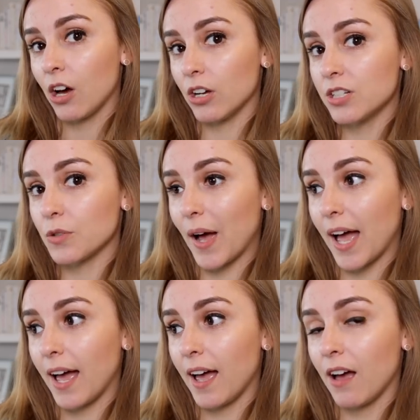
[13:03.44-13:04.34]

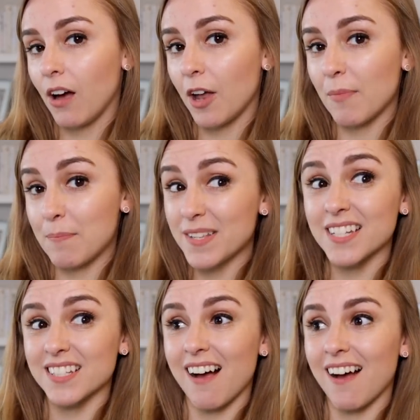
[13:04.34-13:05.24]
underwear on my
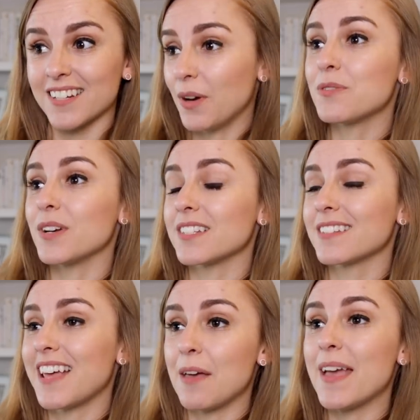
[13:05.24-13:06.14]
business card, which was
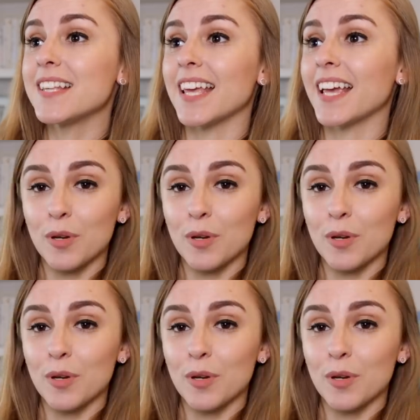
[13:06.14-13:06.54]
amazing.